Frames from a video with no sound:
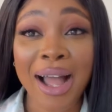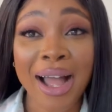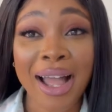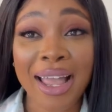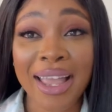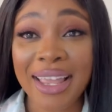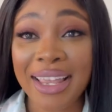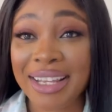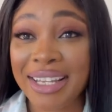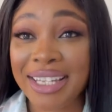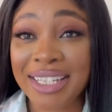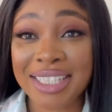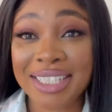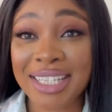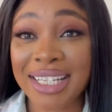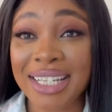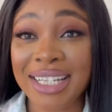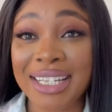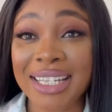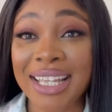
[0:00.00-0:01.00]

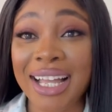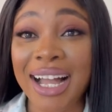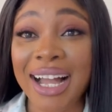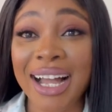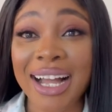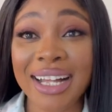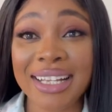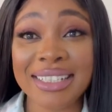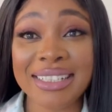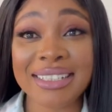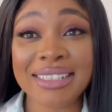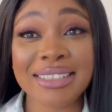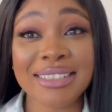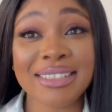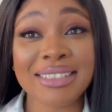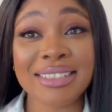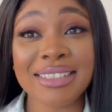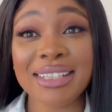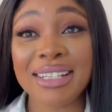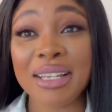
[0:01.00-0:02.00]
Initially, I had this
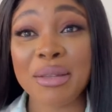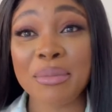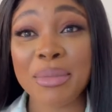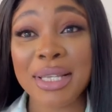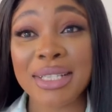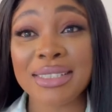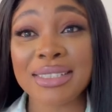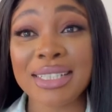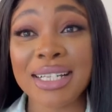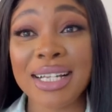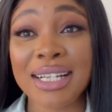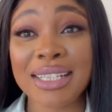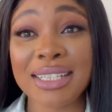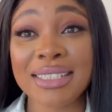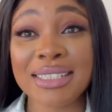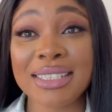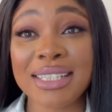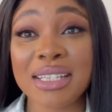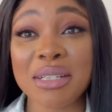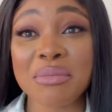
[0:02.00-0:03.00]
silly
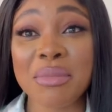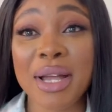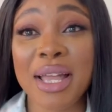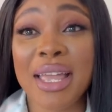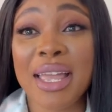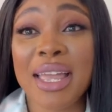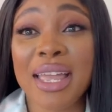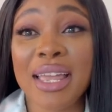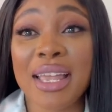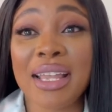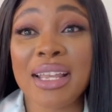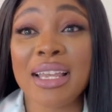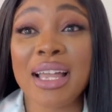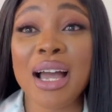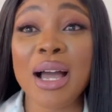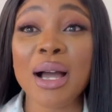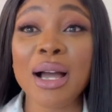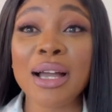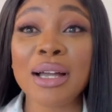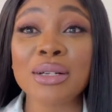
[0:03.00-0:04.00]
mentality in my head,
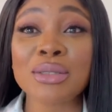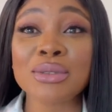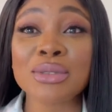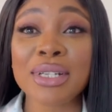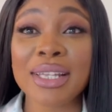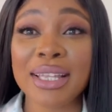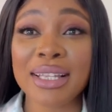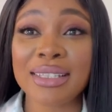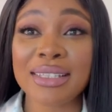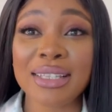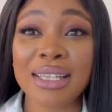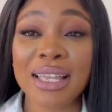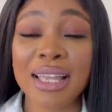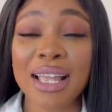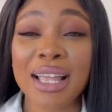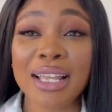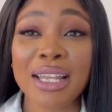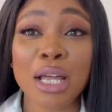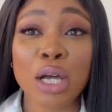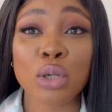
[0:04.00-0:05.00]
I will get there
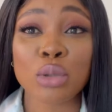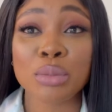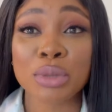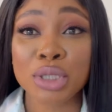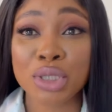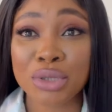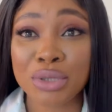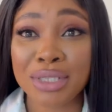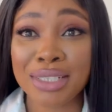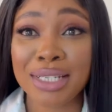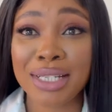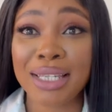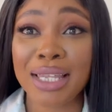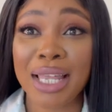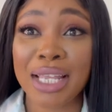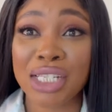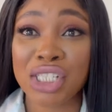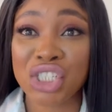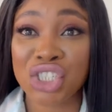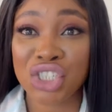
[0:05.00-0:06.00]
and I'll be treated
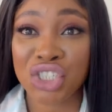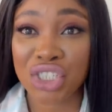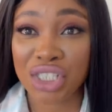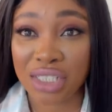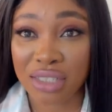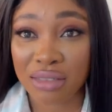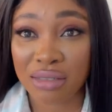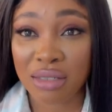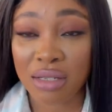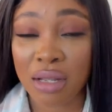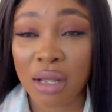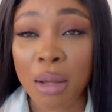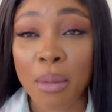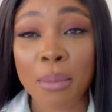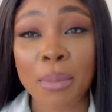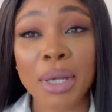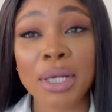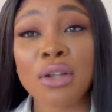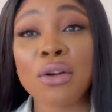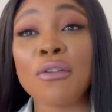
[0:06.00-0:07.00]
like shit.
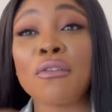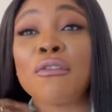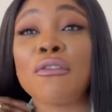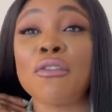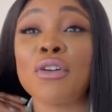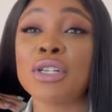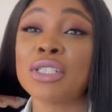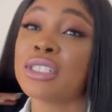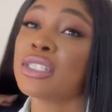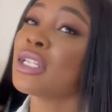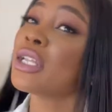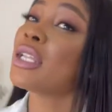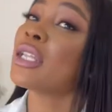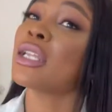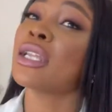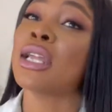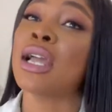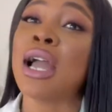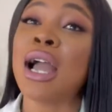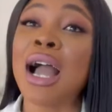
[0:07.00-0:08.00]
But
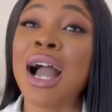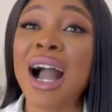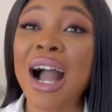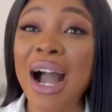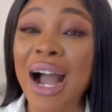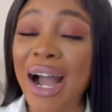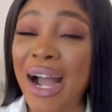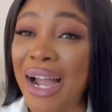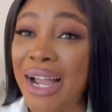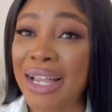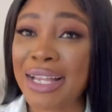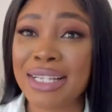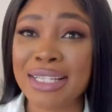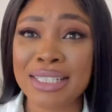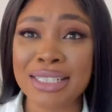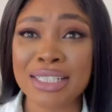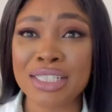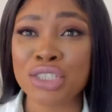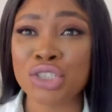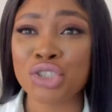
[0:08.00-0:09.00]
unfortunately, I
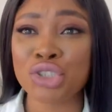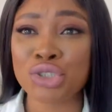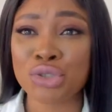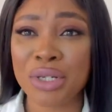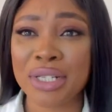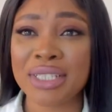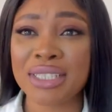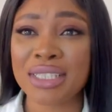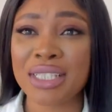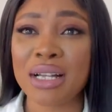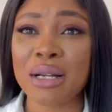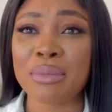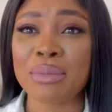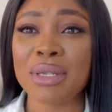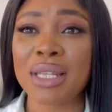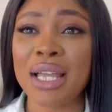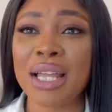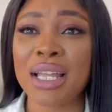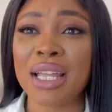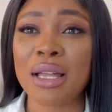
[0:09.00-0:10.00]
didn't dress up
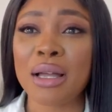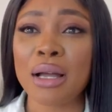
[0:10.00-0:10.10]
like